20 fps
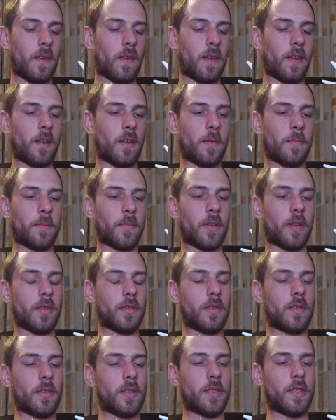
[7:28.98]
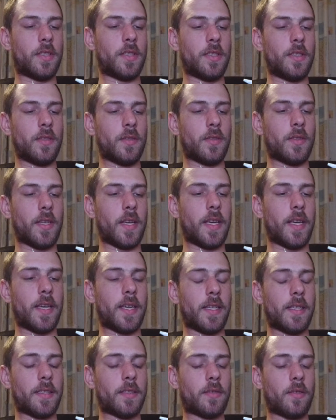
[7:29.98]
And I'm not gonna shield
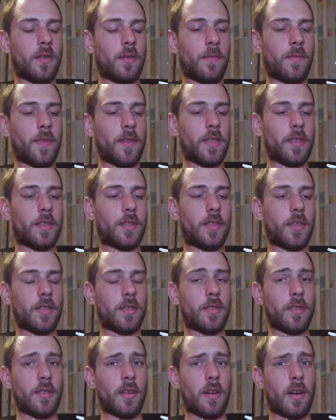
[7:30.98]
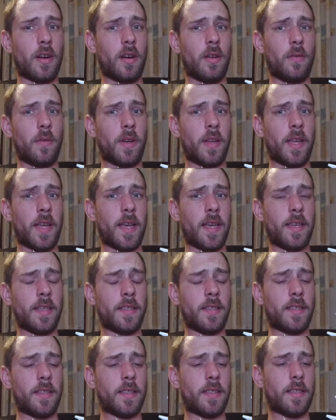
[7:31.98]
this. Hopefully it's just an Iron
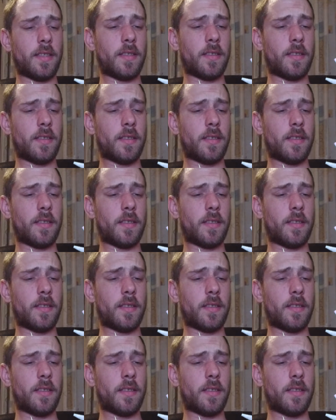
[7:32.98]
Head.